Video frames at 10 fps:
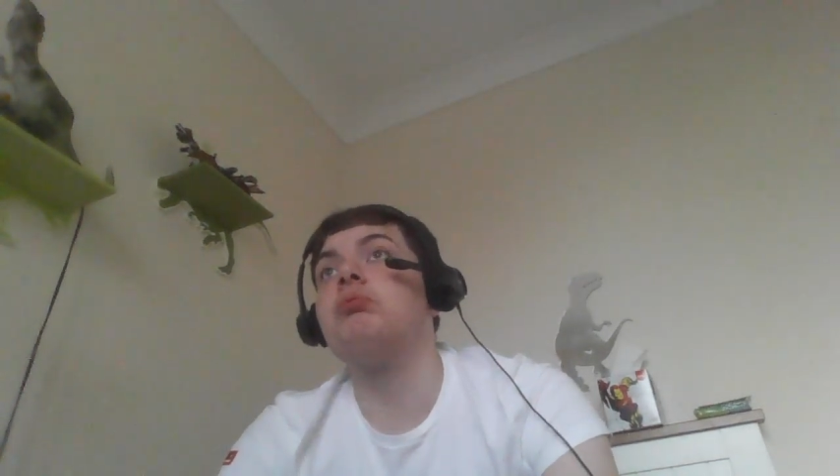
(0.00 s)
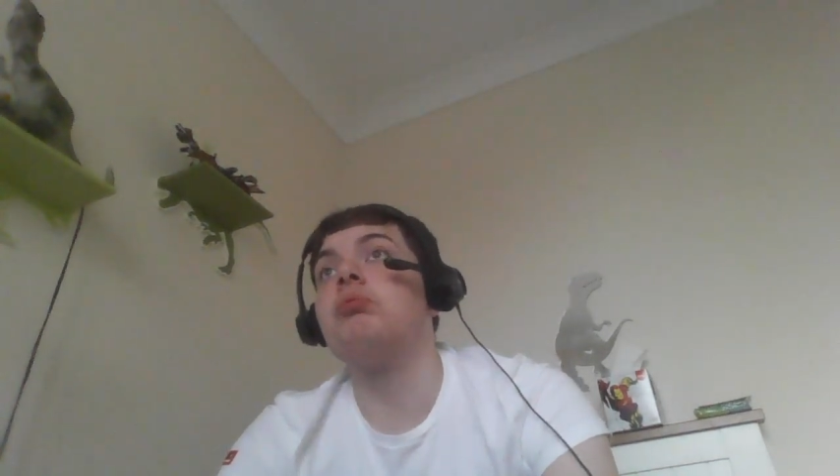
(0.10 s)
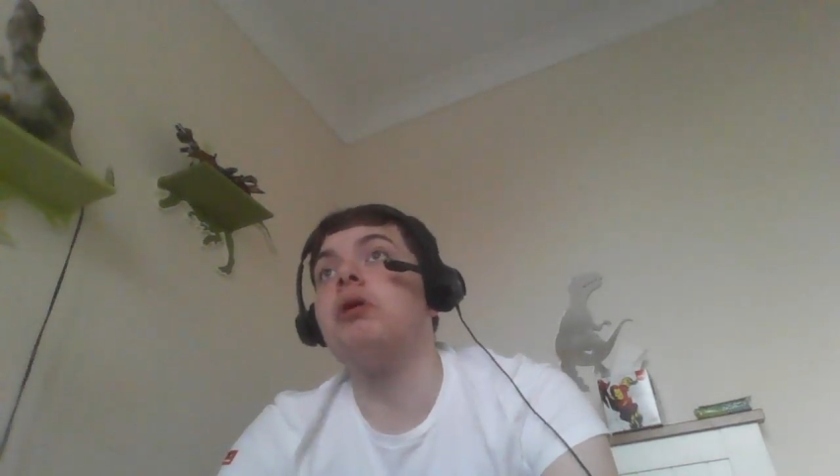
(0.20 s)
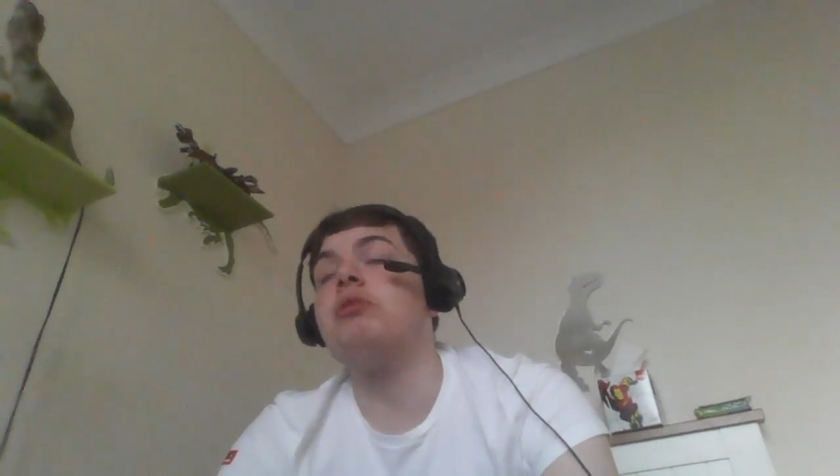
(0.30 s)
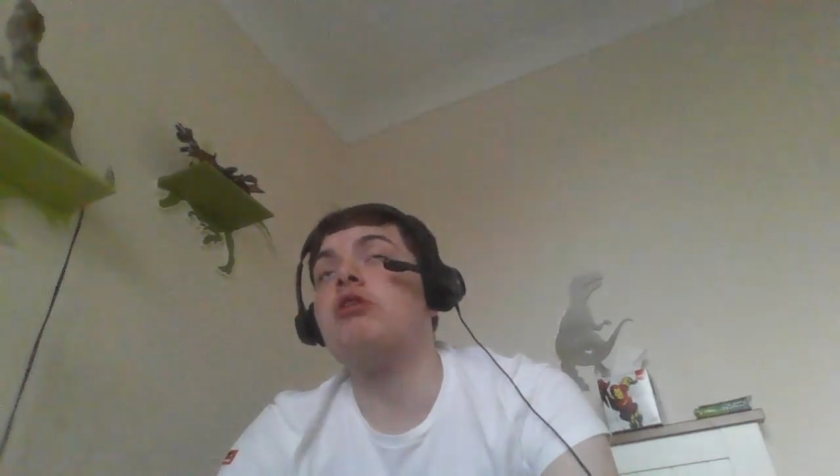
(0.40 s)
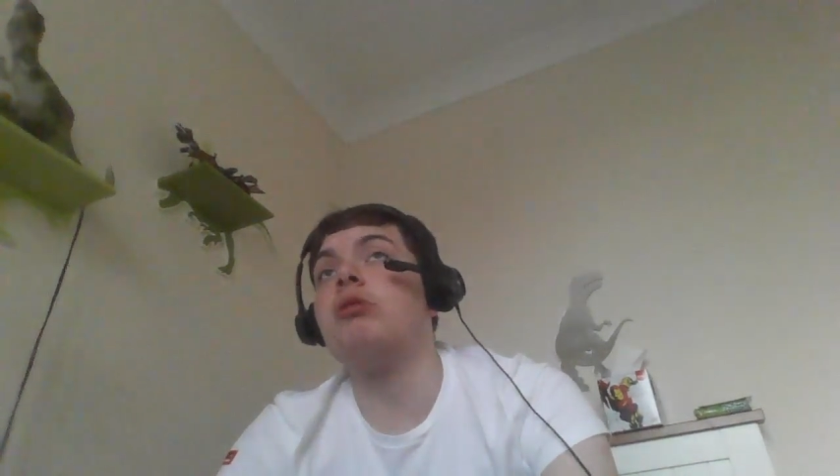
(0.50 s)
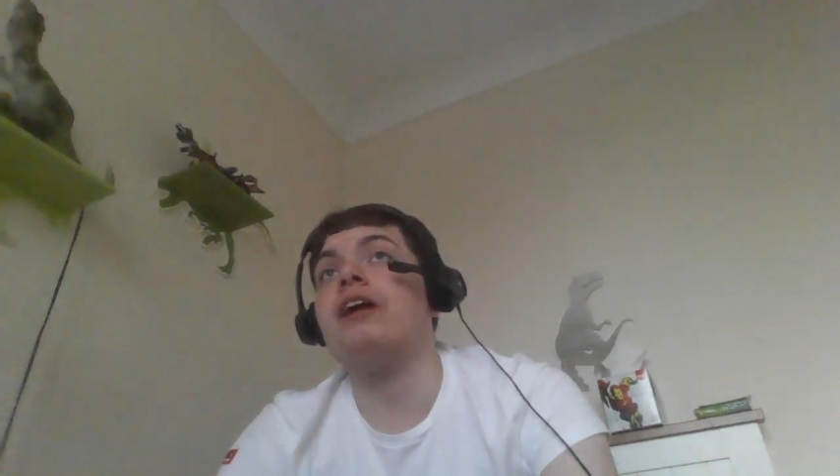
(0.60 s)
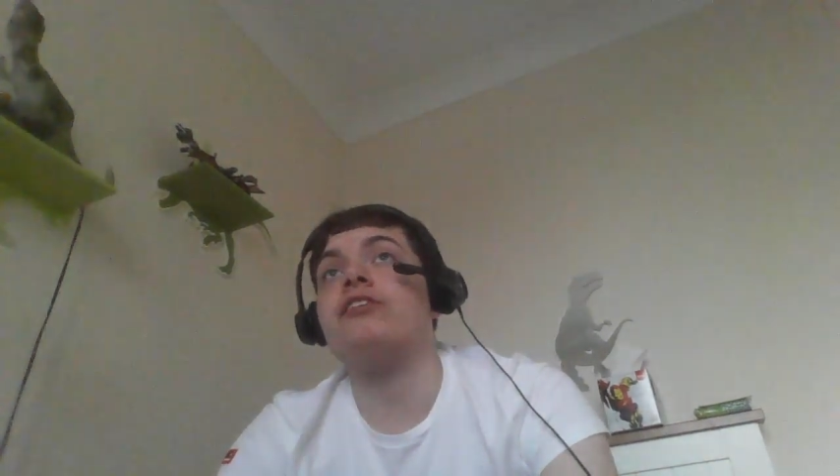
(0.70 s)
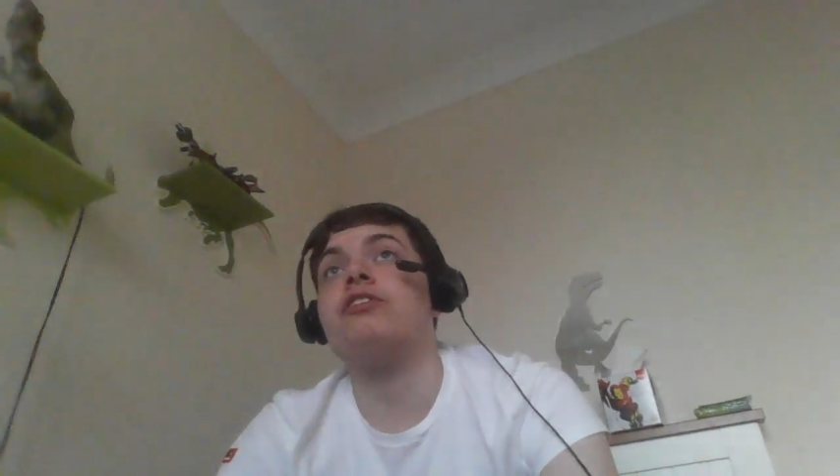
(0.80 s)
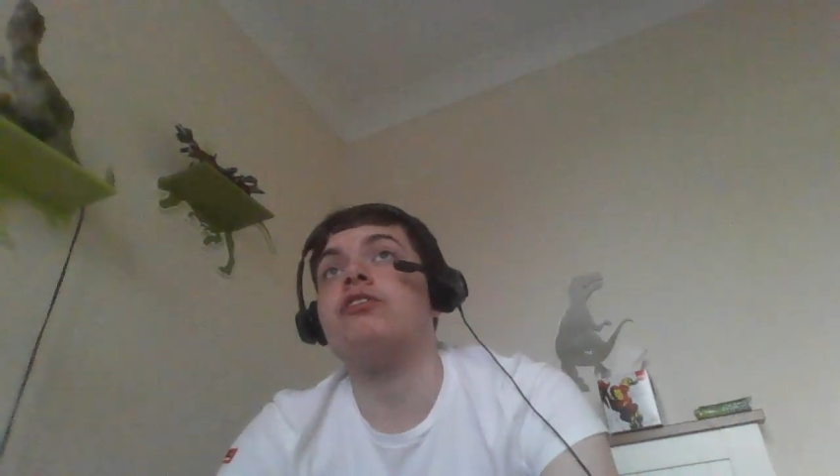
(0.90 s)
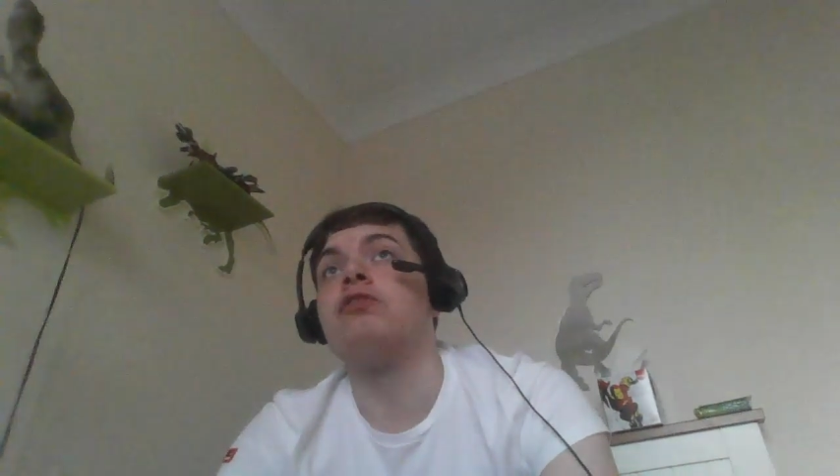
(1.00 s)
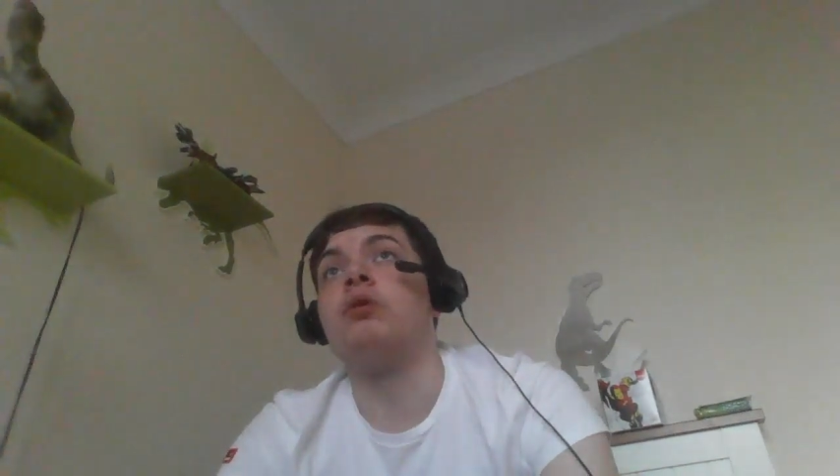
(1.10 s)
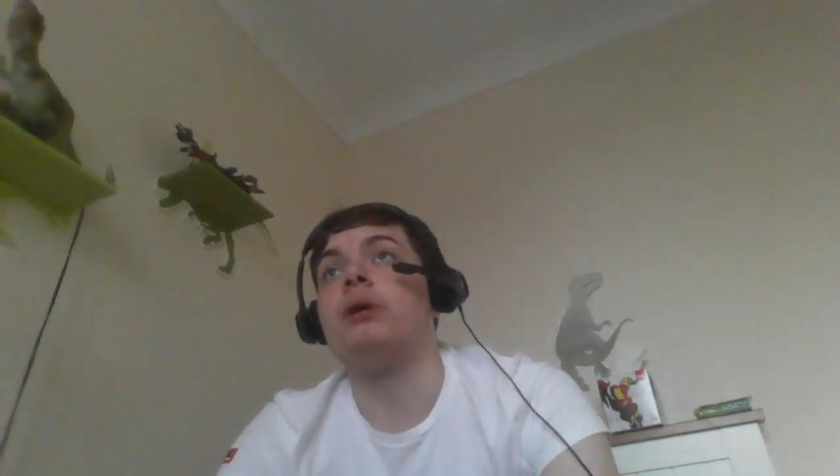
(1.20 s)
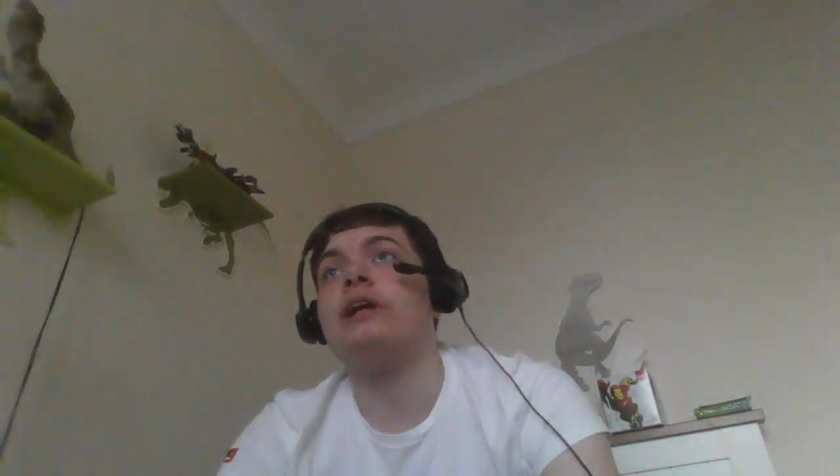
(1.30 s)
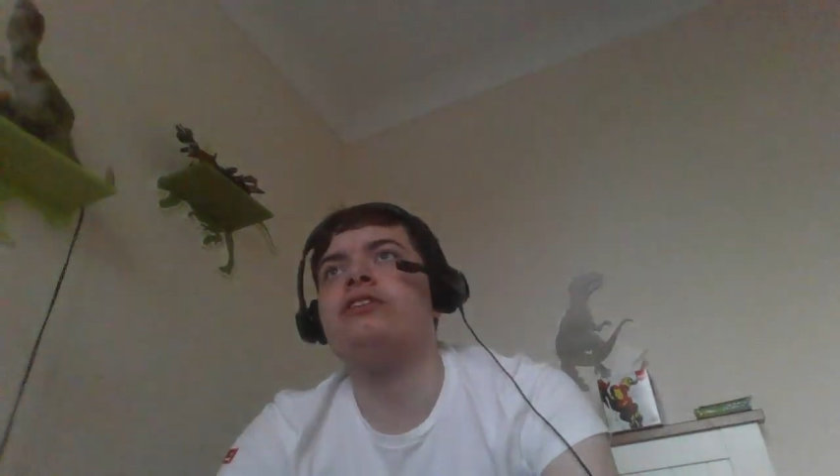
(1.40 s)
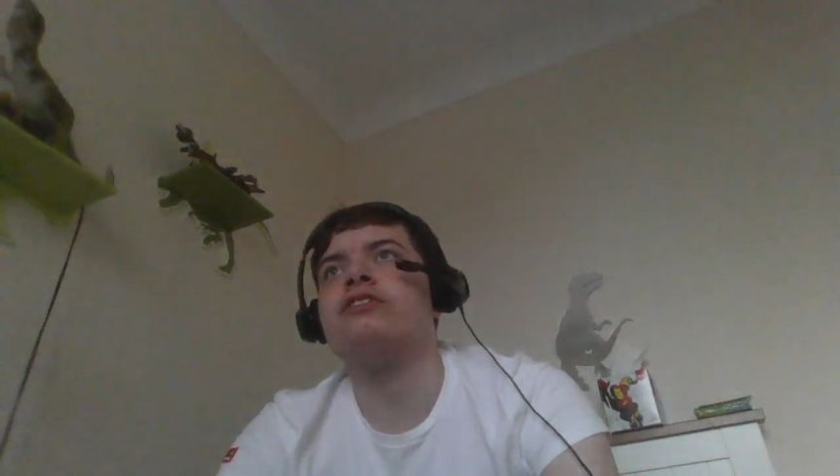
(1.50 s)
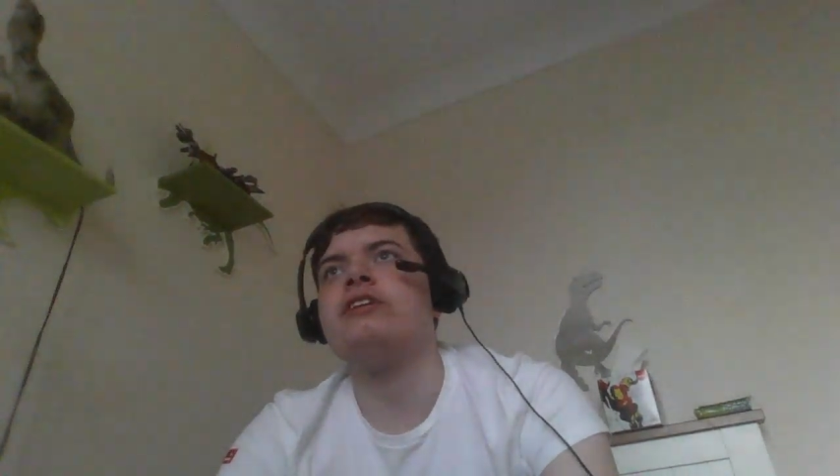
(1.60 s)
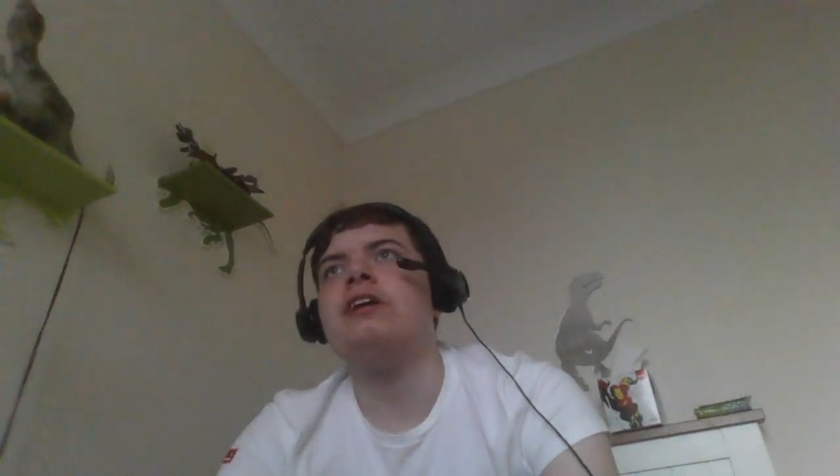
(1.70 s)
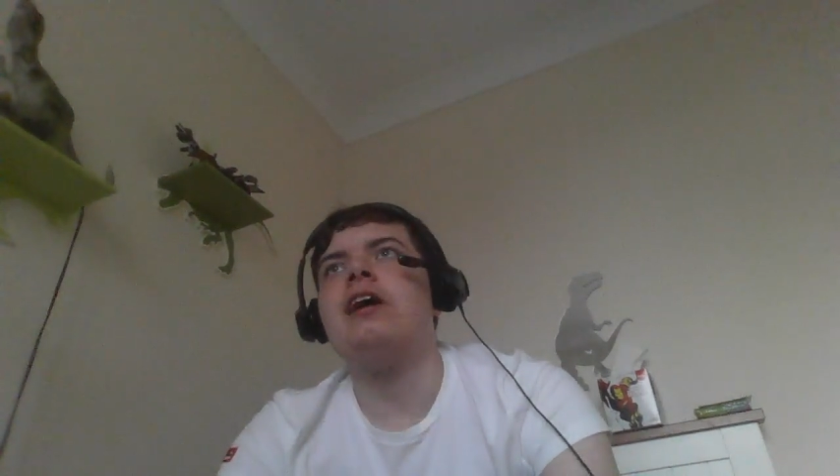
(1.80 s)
requests for it,